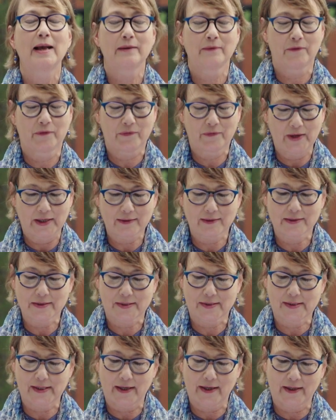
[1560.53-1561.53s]
and set the
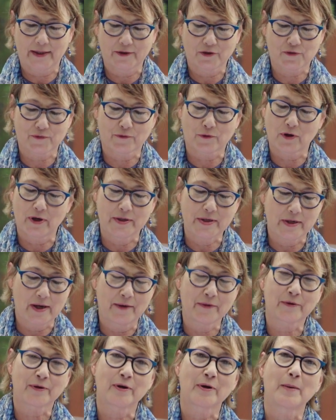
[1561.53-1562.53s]
stage for
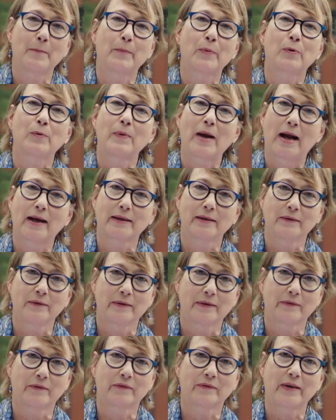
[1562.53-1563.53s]
another
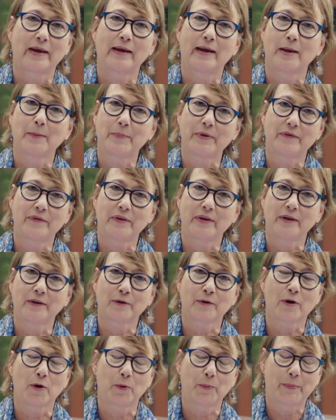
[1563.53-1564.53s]
miraculous
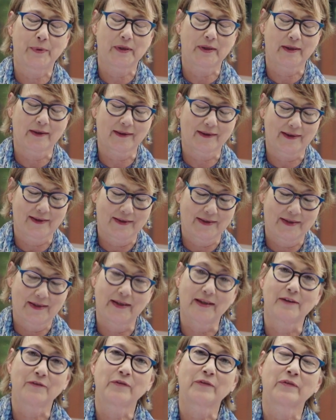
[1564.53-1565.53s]
amphitheater opening
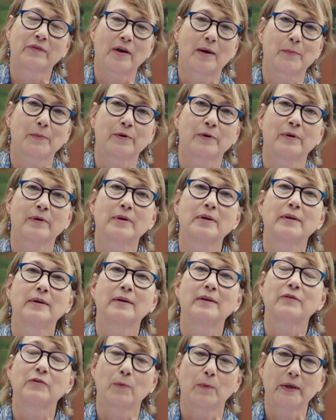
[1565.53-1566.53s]
in summer
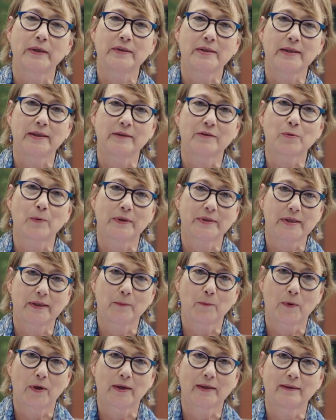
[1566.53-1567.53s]

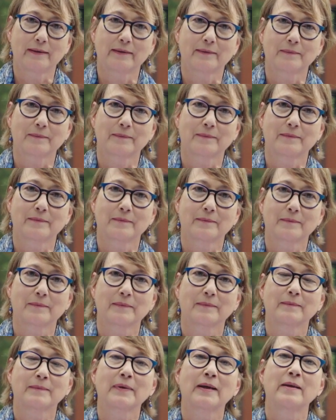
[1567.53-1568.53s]
2021.
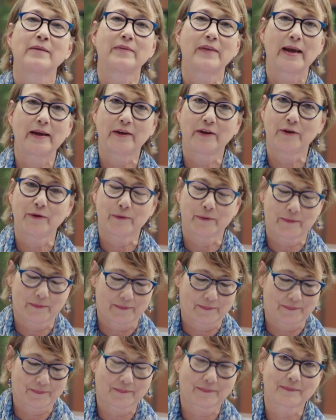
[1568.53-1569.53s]
Thank you,
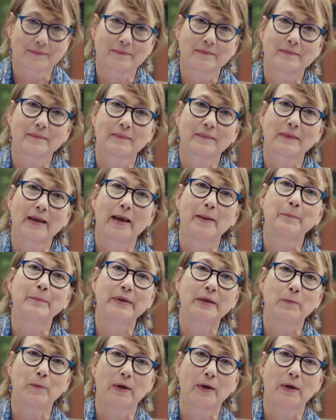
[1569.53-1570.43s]
and be